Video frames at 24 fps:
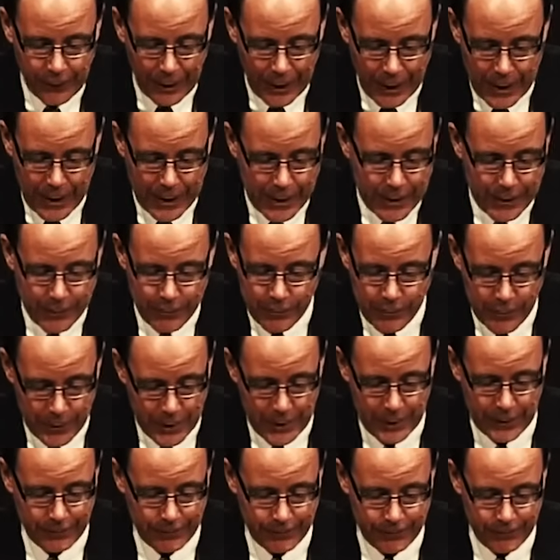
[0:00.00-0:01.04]

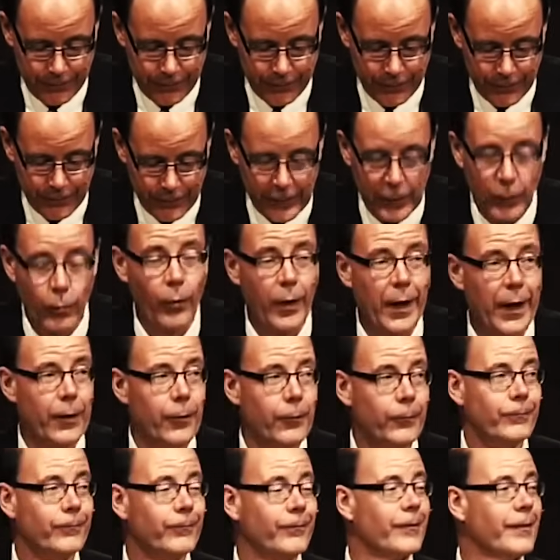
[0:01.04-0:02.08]
Amen.
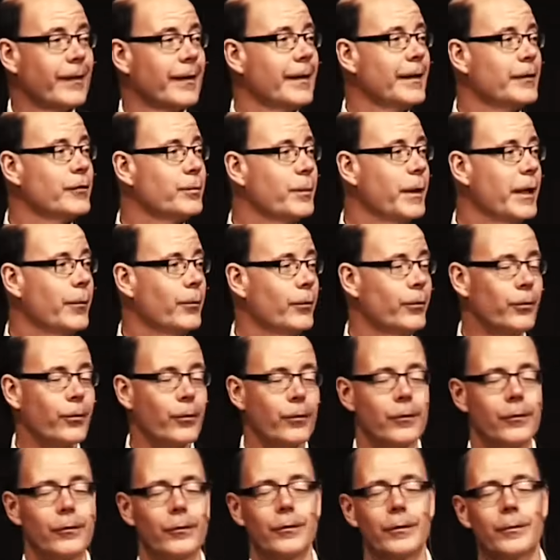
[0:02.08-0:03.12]
Wow. Let's bow before
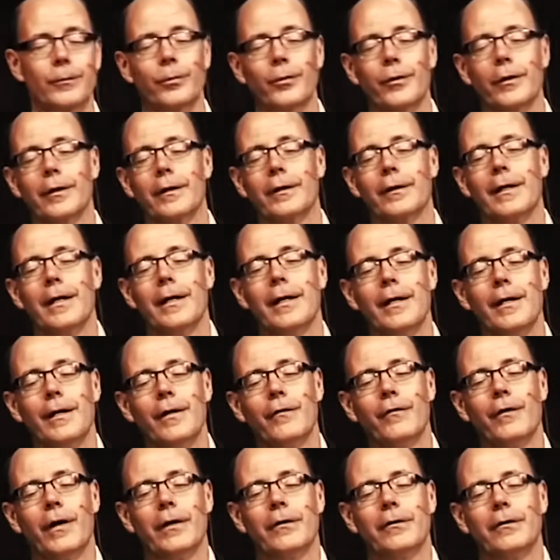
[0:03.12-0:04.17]
the Lord in prayer.
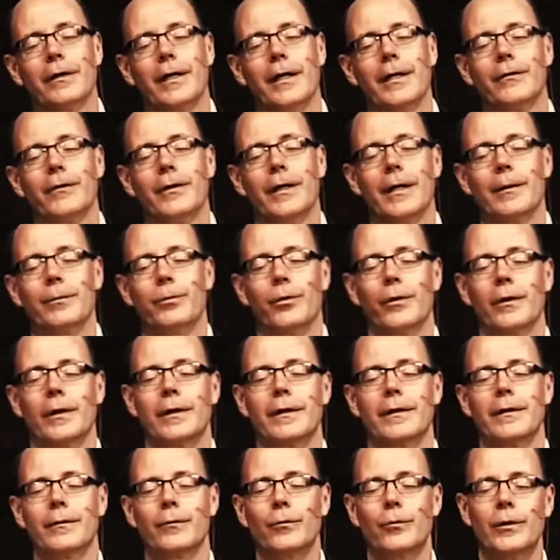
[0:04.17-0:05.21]
Father in heaven, I pray
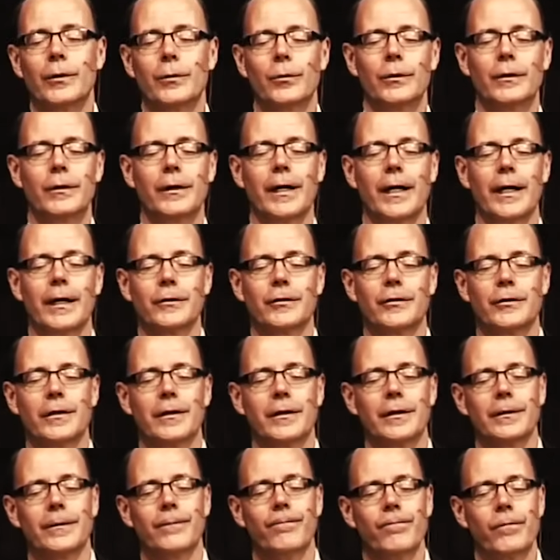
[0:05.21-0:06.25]
that we would catch
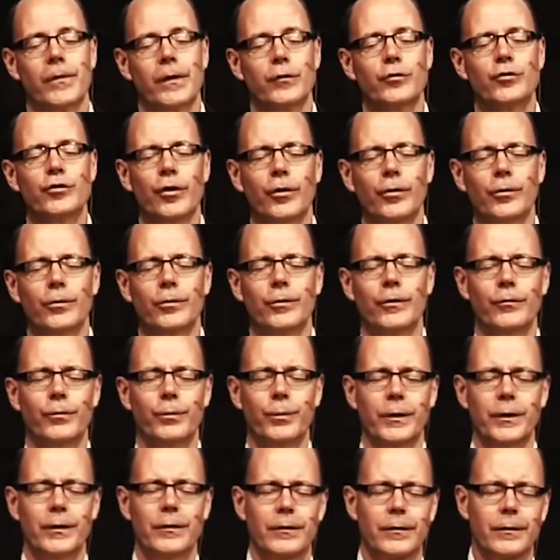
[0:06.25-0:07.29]
the tone of
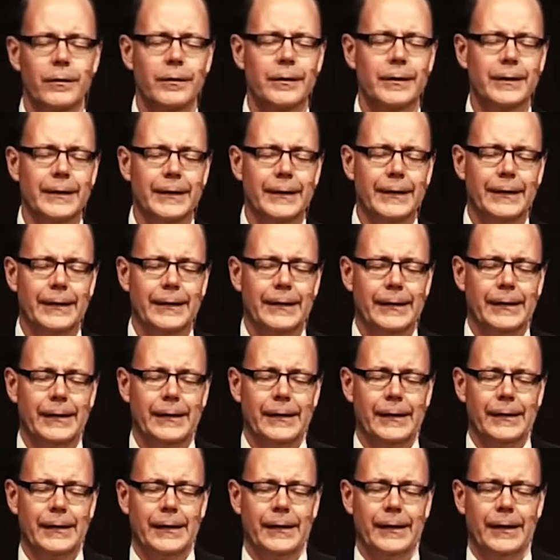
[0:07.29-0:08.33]
Peter.
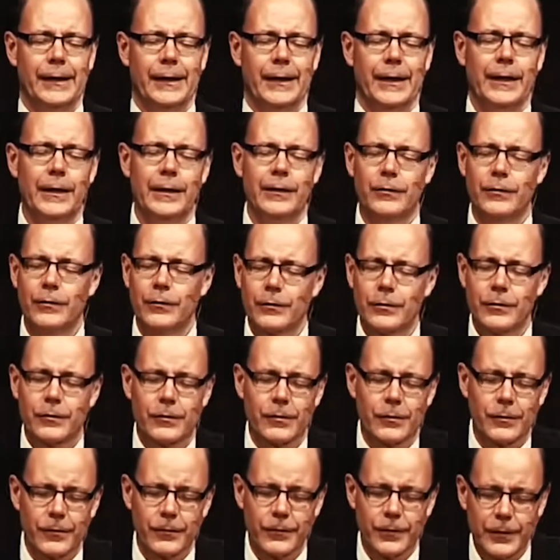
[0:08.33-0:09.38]
He's your
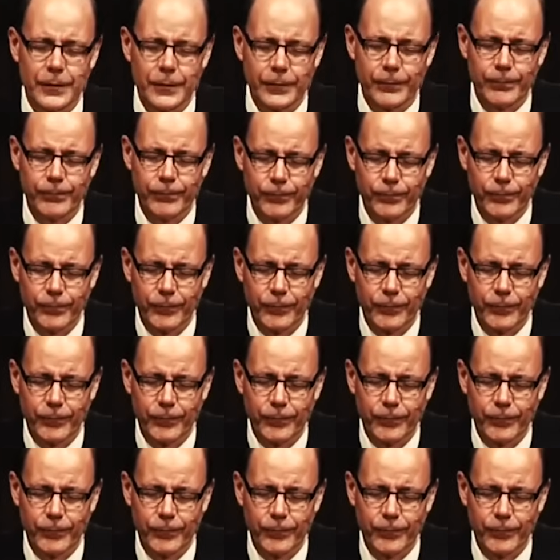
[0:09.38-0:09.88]
servant.